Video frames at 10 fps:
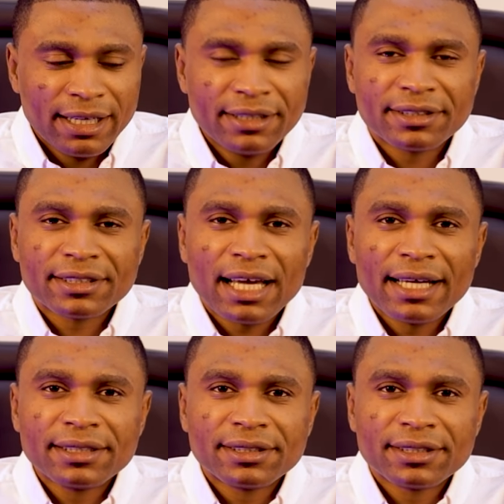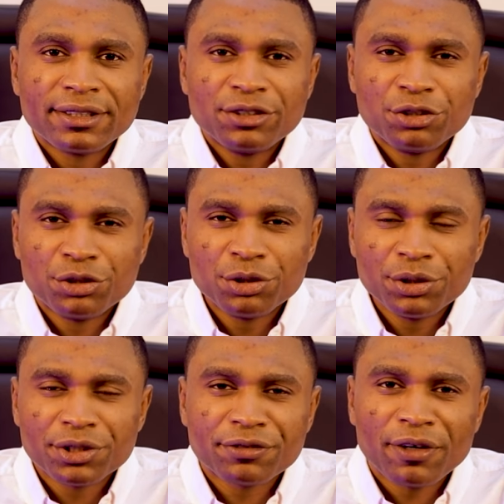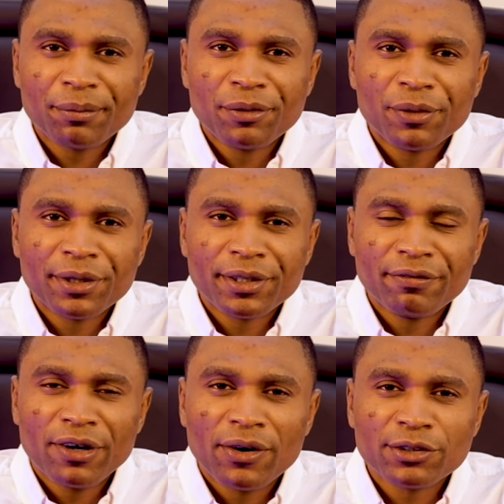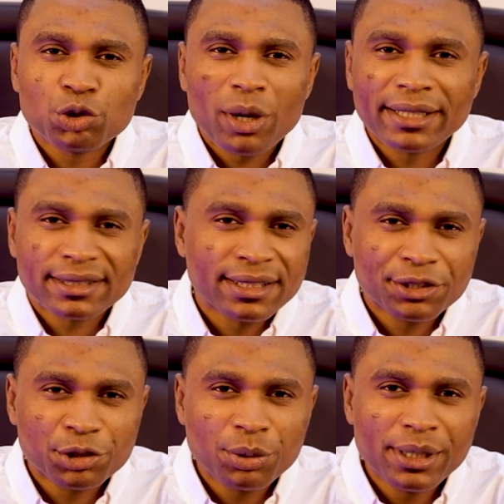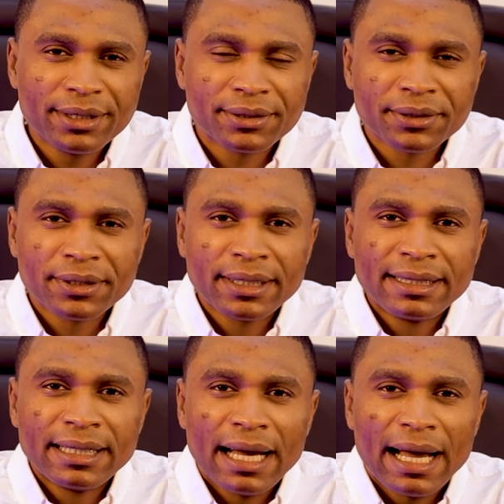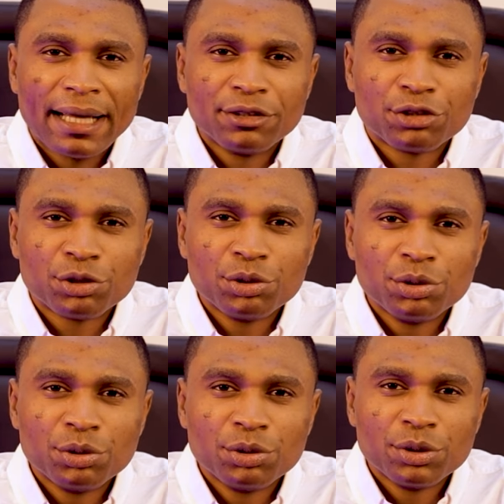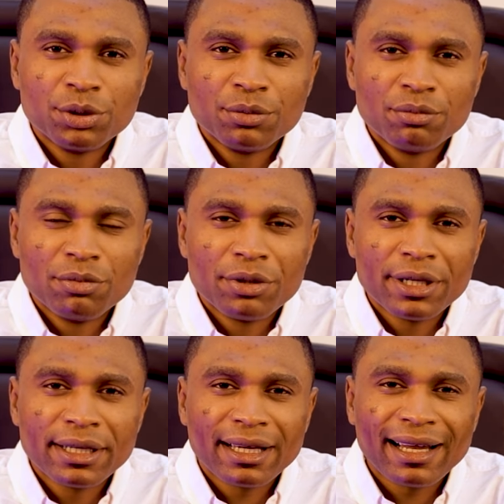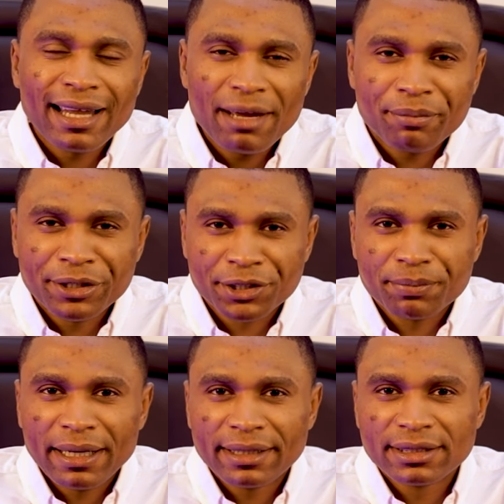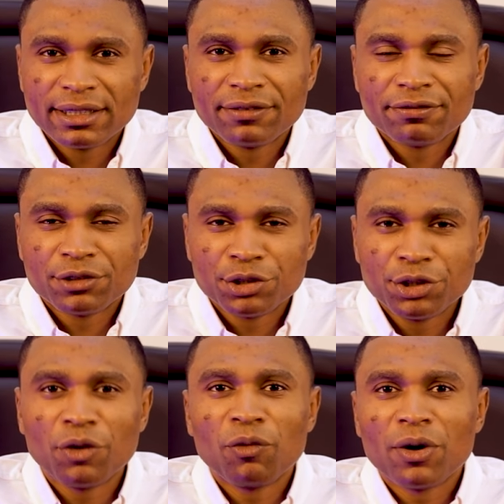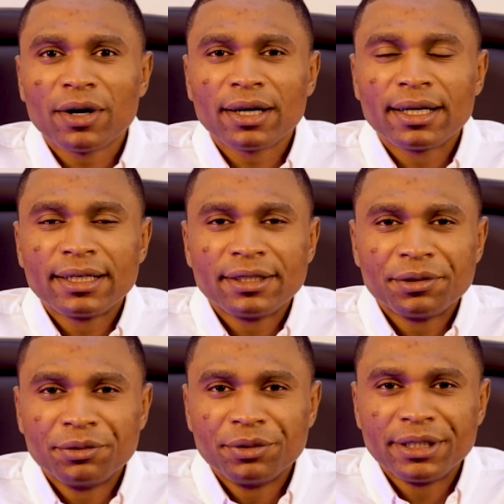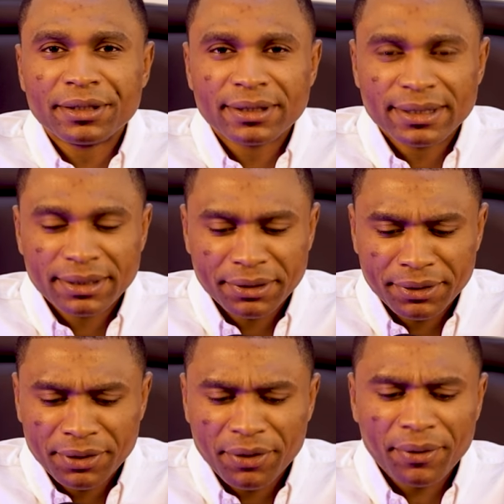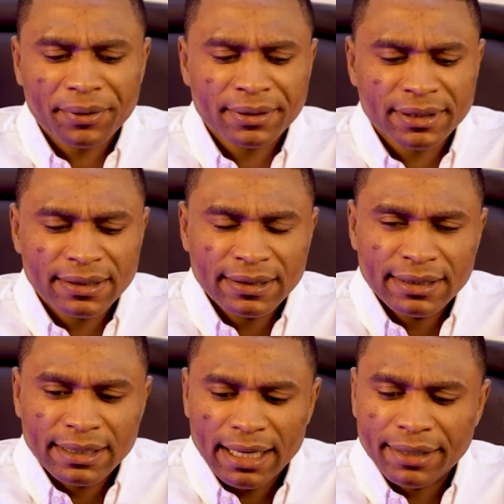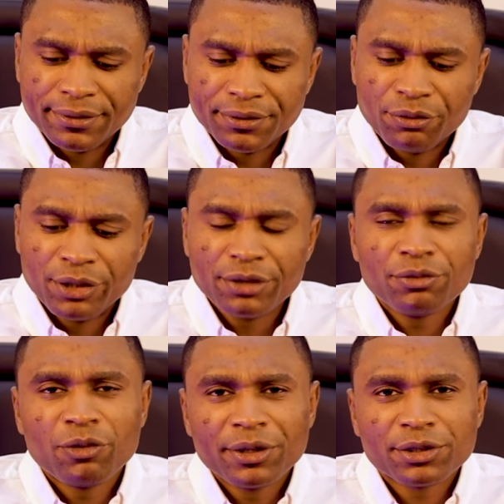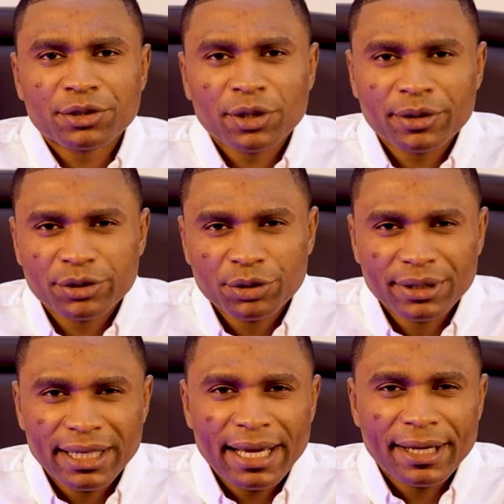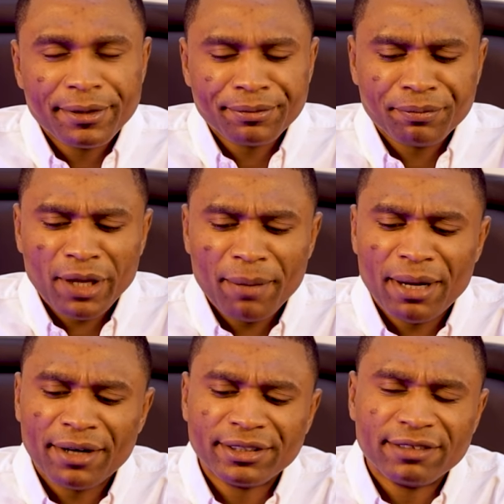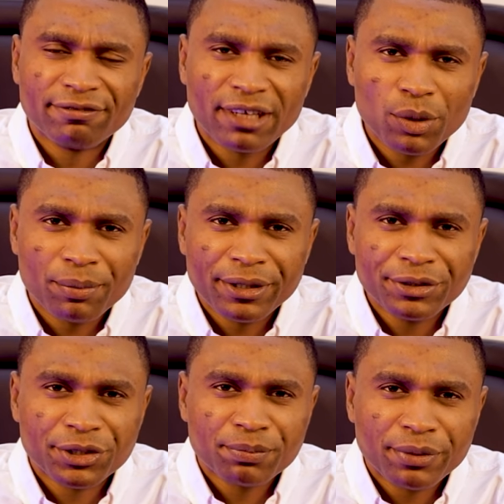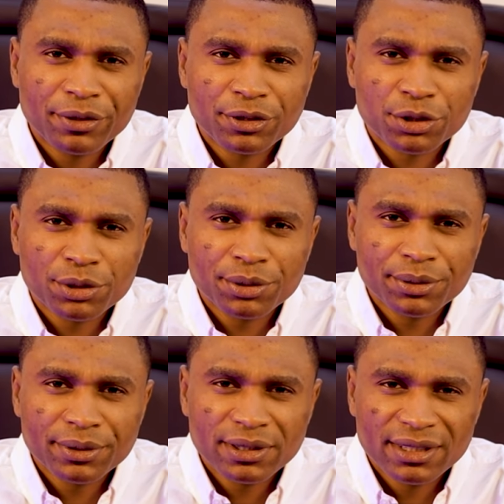Insight, truths from the Word of God to accentuate and to bring clear perspective to your walk with God. And we want to talk today about developing spiritual